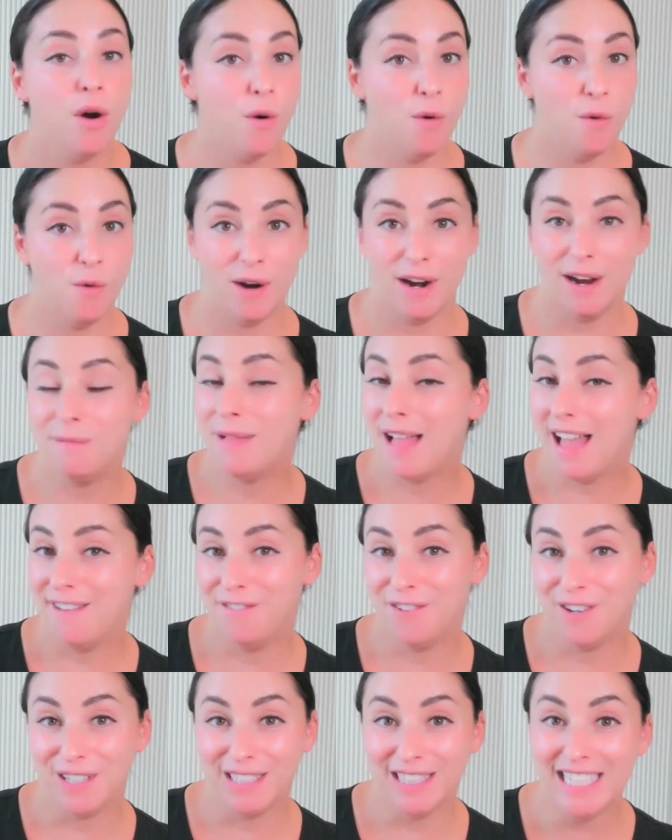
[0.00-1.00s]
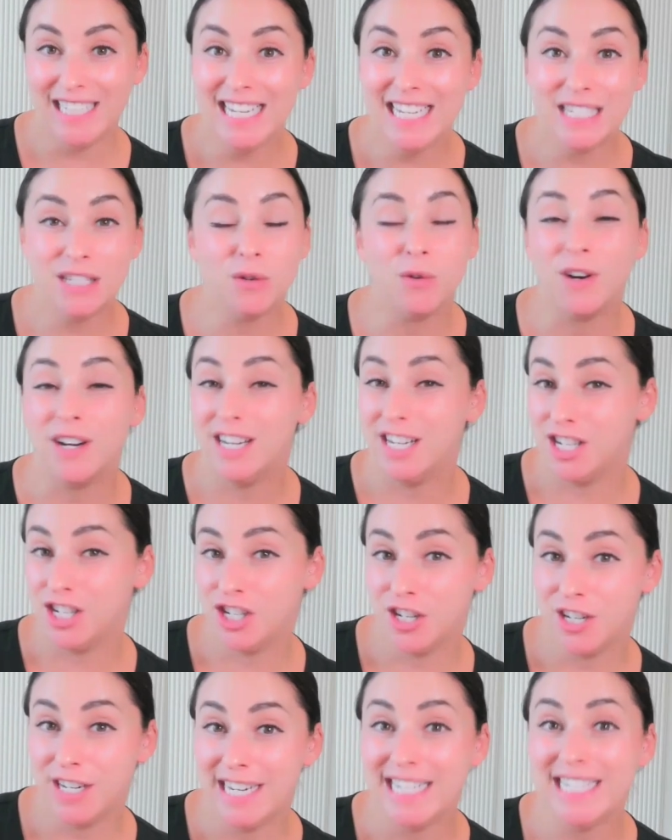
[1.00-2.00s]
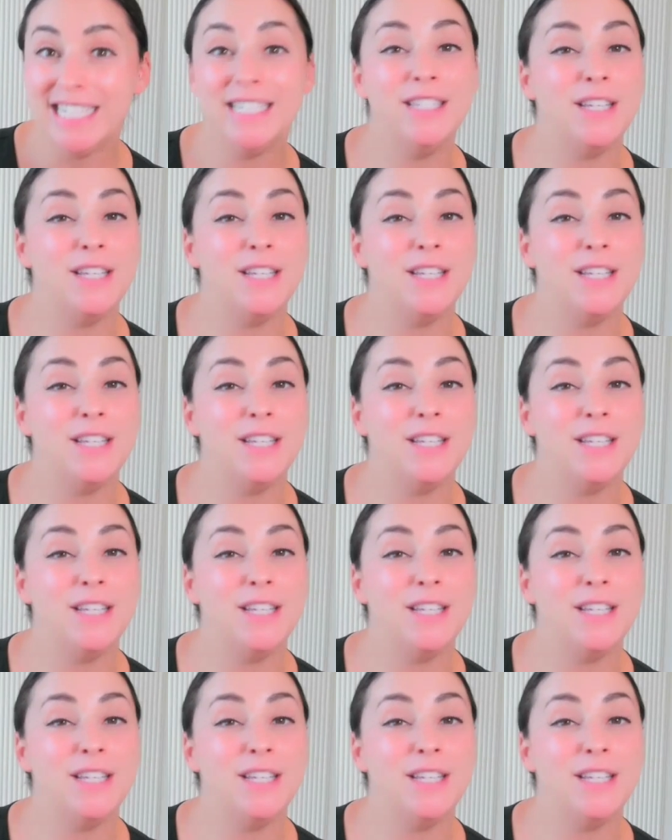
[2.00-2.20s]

or apply for a lease or insurance.